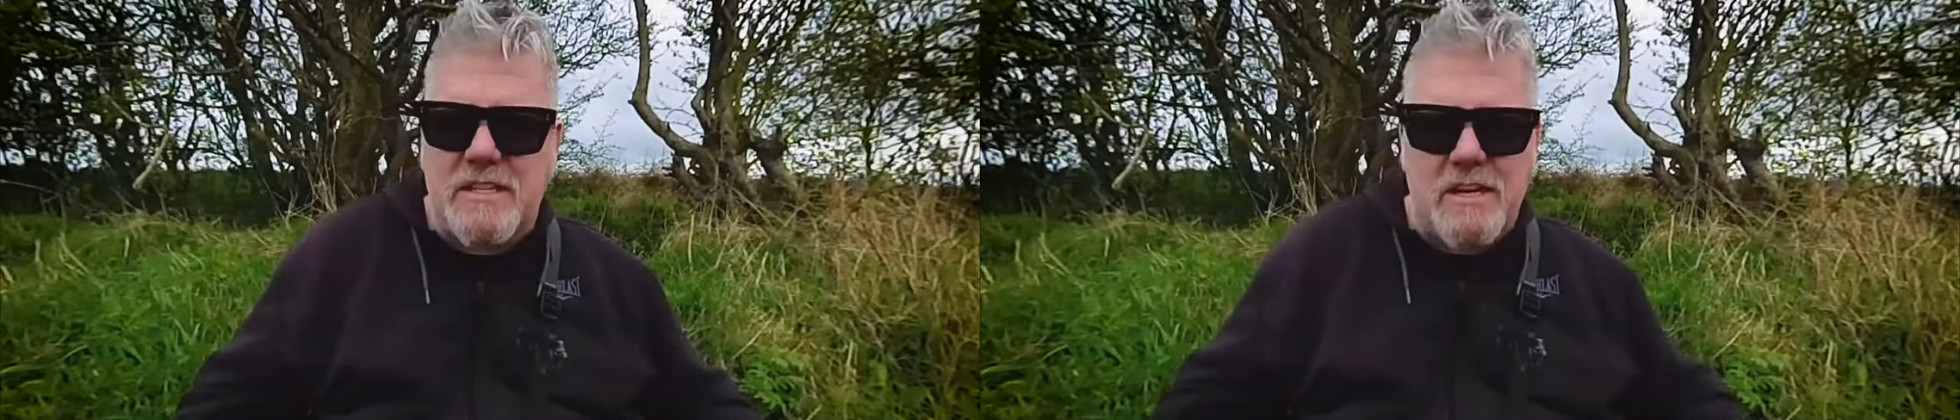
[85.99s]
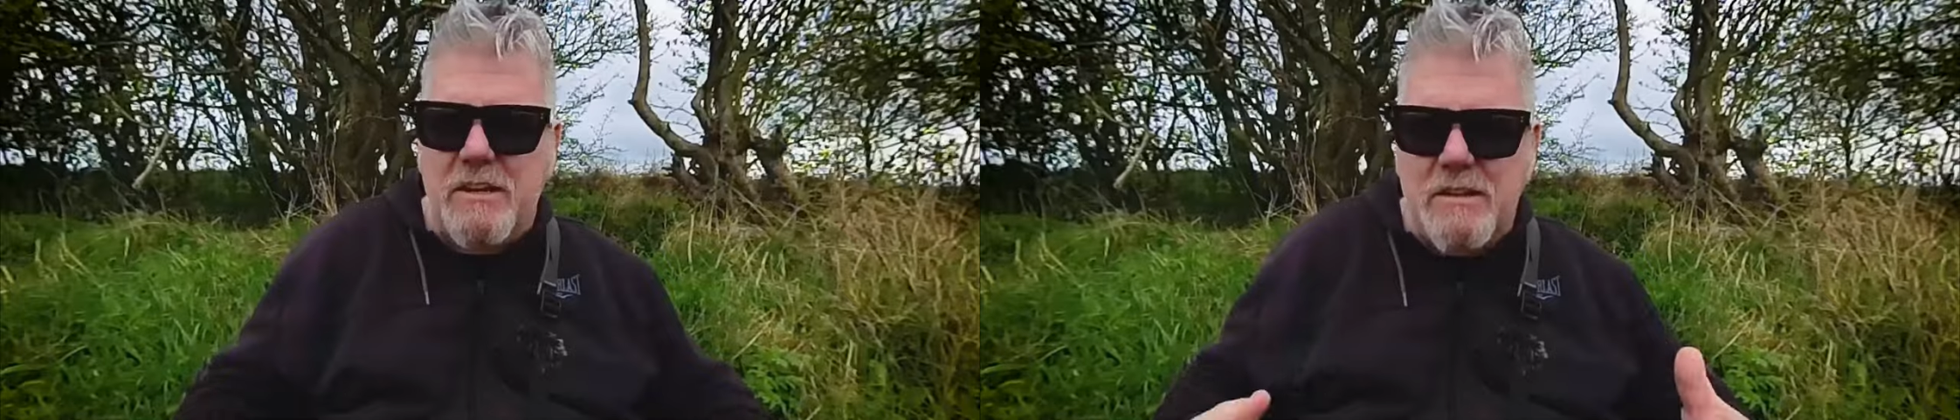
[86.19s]

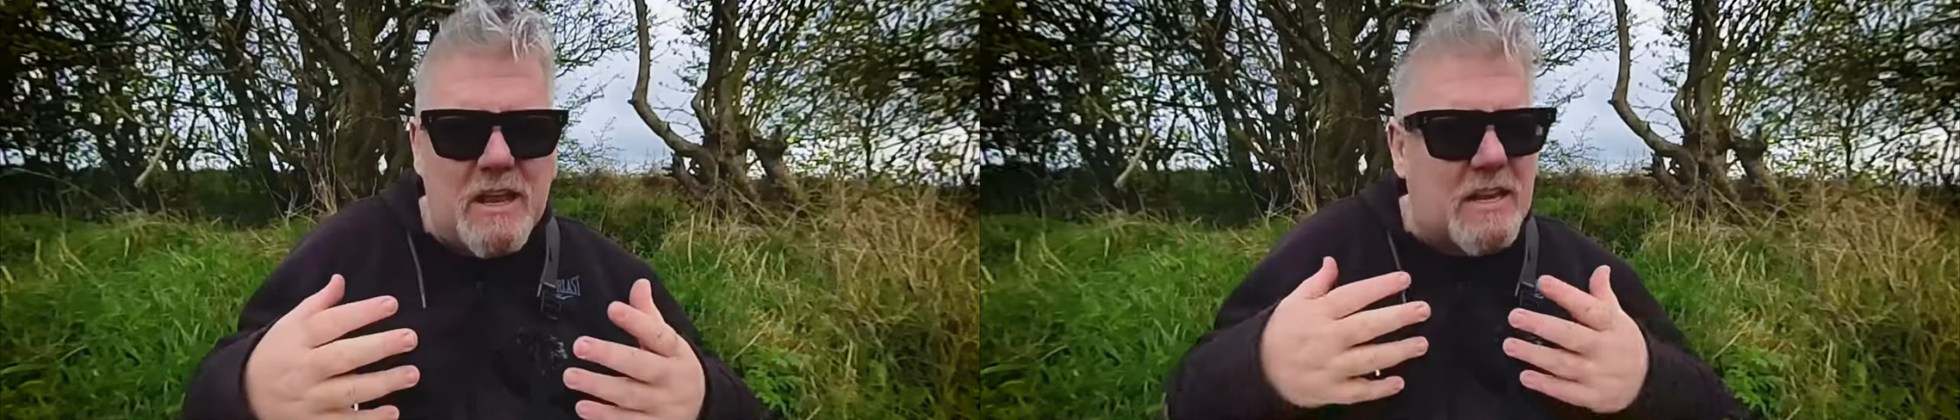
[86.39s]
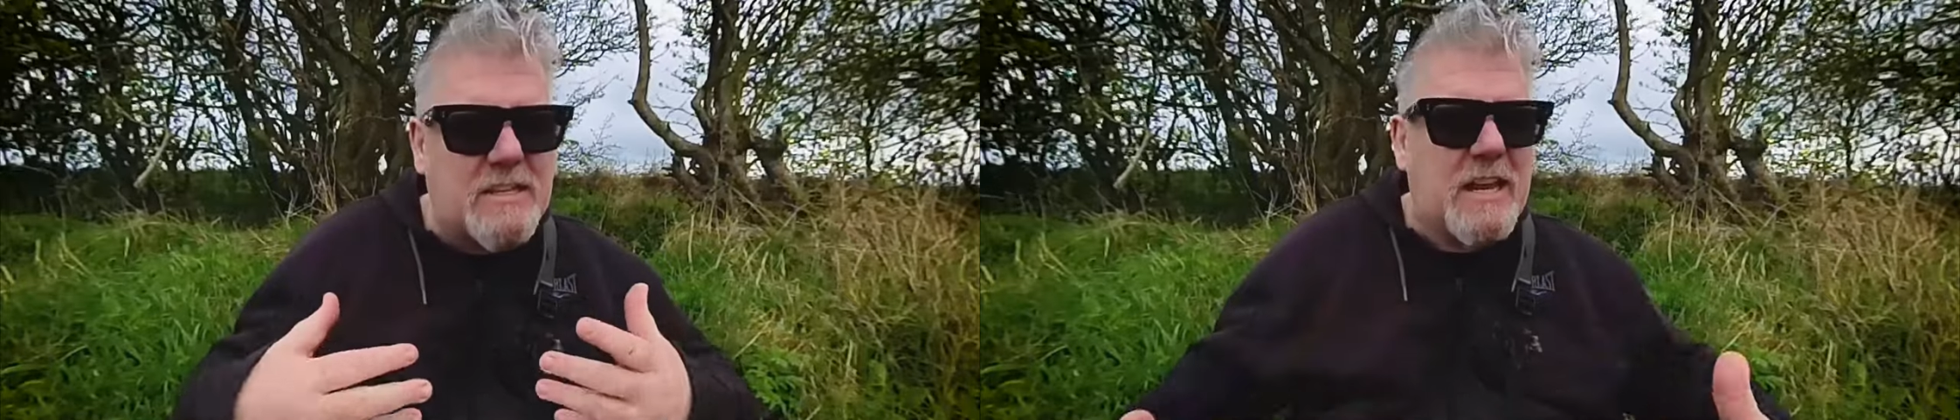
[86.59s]

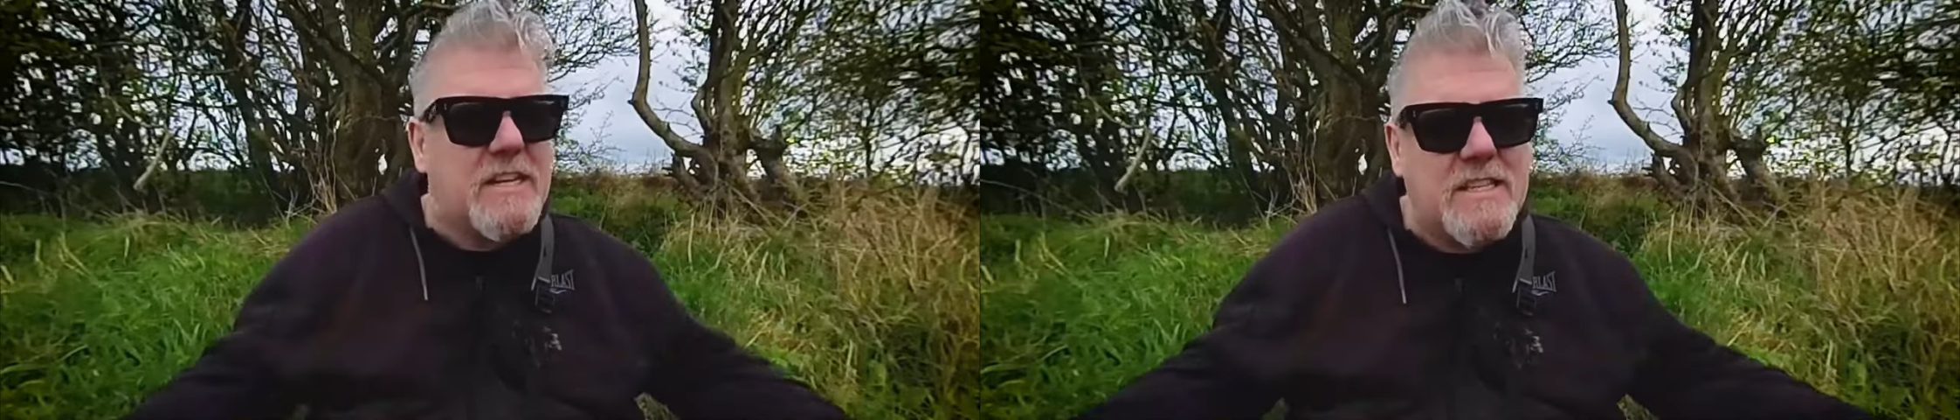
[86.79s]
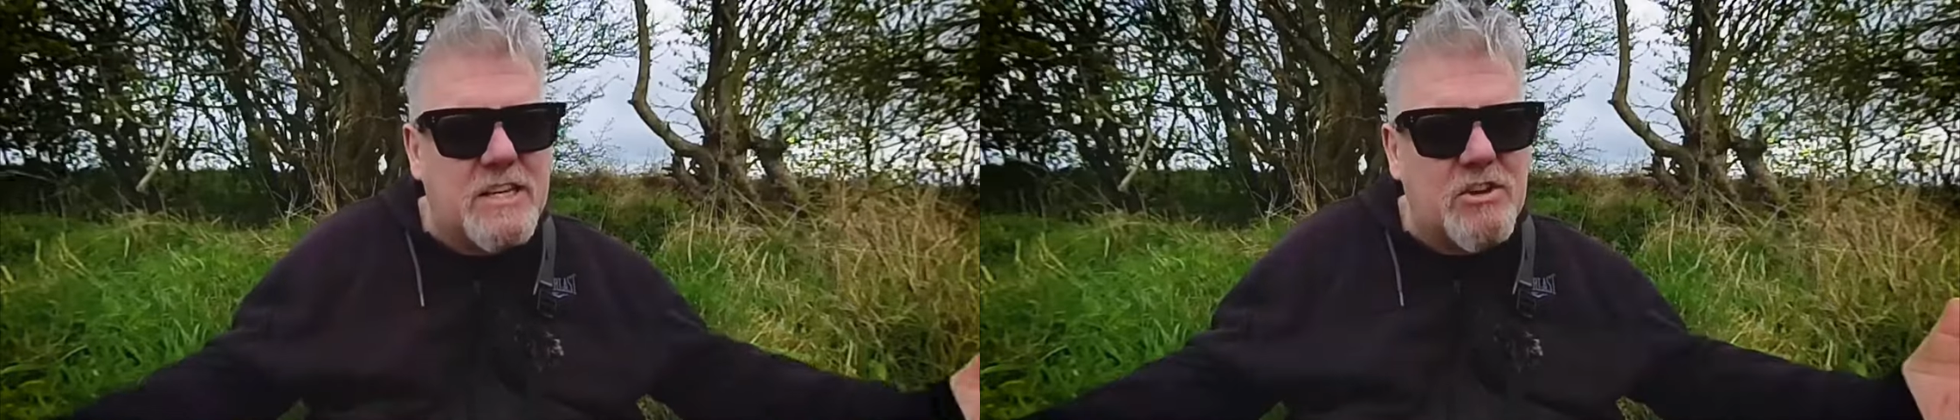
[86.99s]
still a
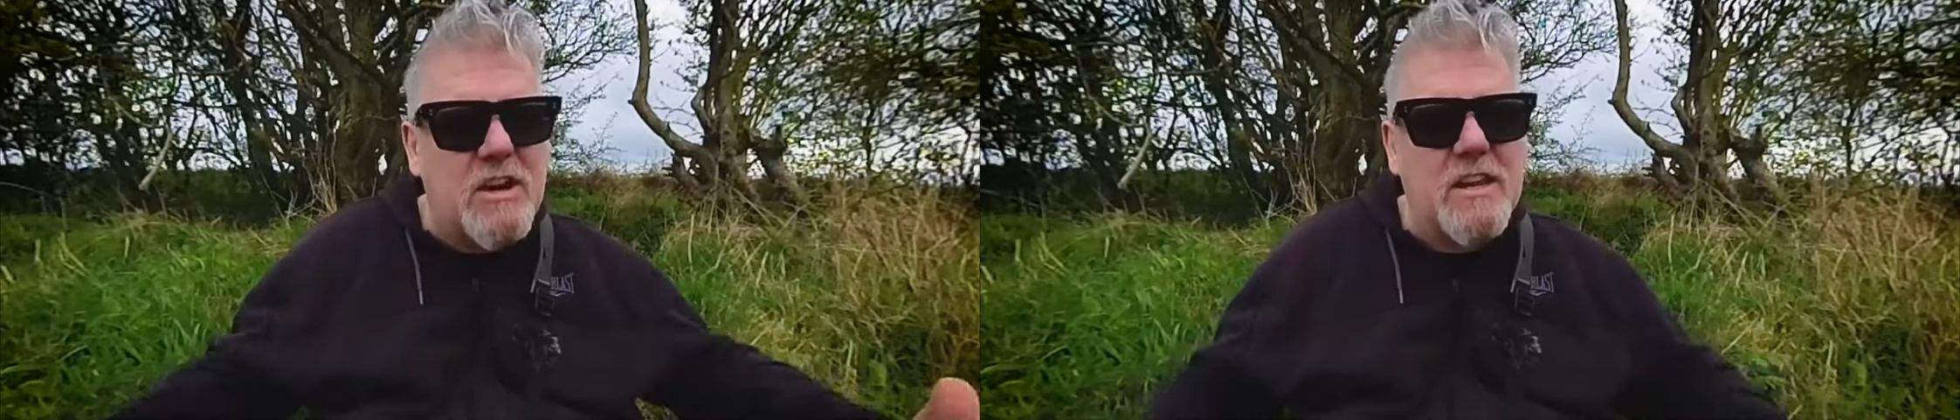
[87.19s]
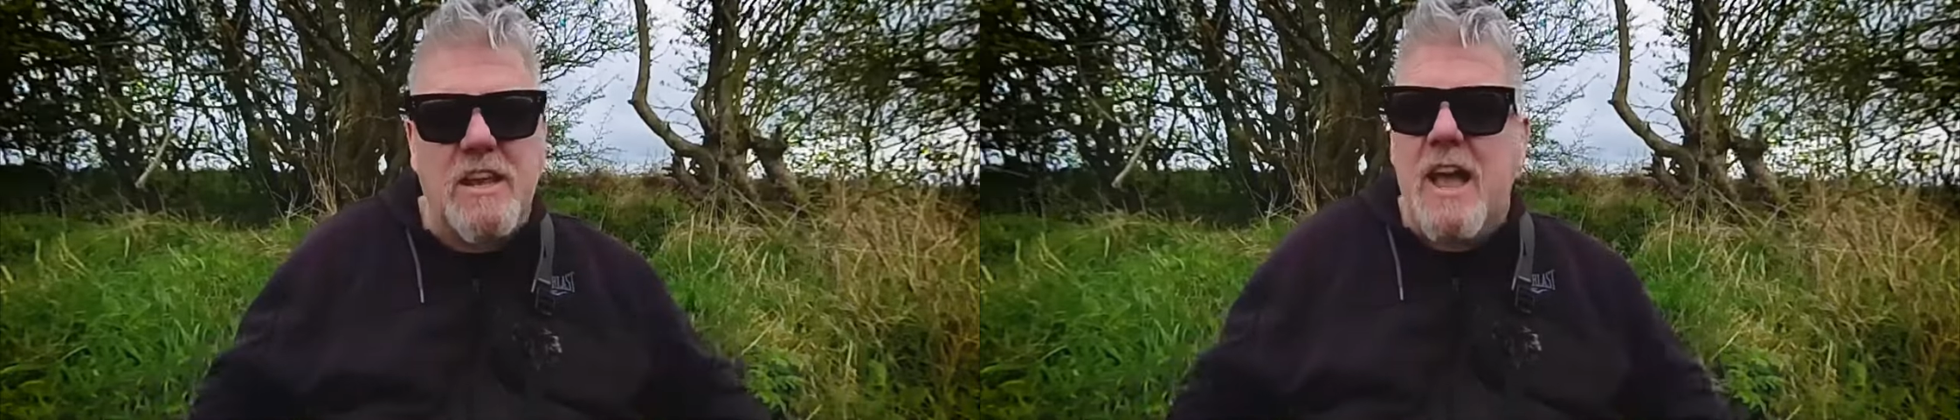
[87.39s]
tasty
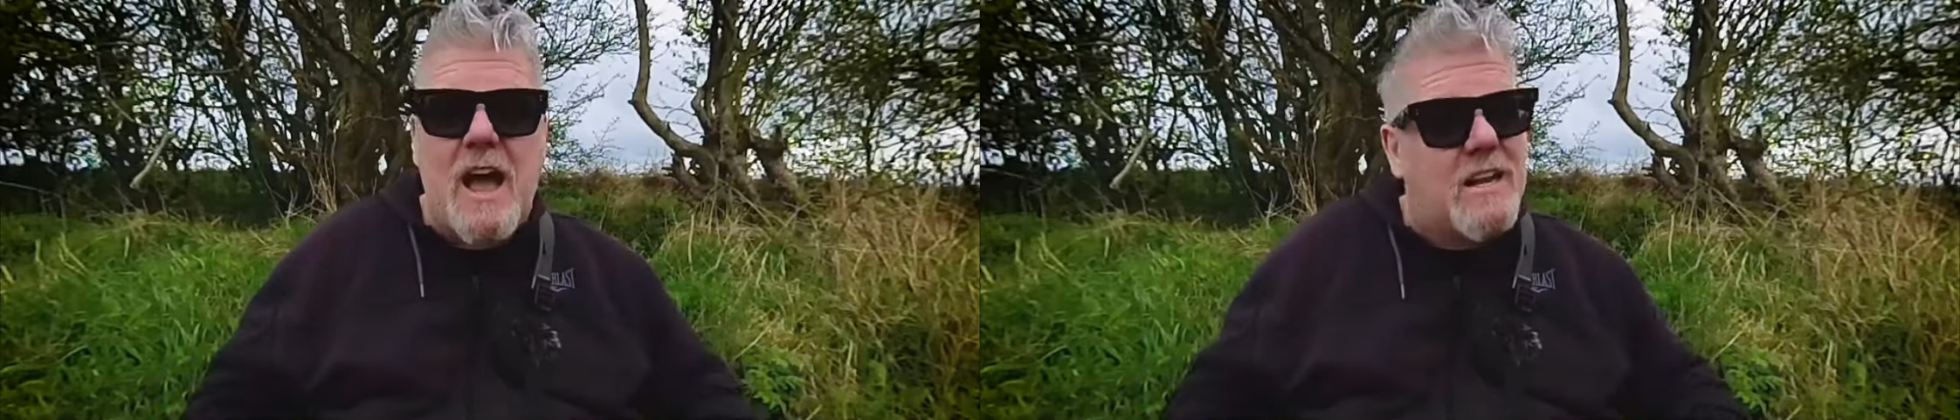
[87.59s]
drink.